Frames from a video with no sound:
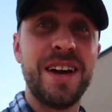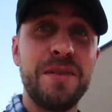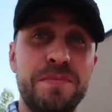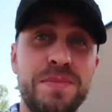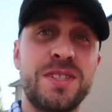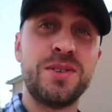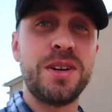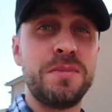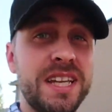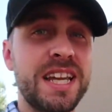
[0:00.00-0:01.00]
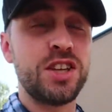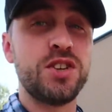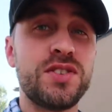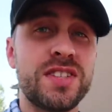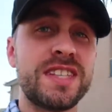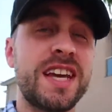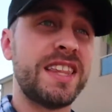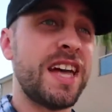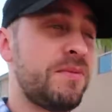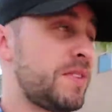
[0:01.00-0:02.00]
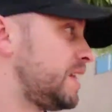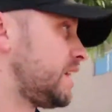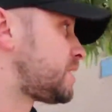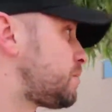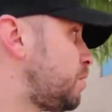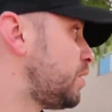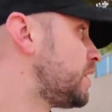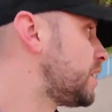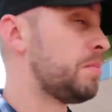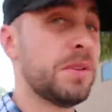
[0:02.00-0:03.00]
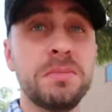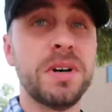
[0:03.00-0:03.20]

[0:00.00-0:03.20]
I'm still going to be getting used to saying that for the next probably couple of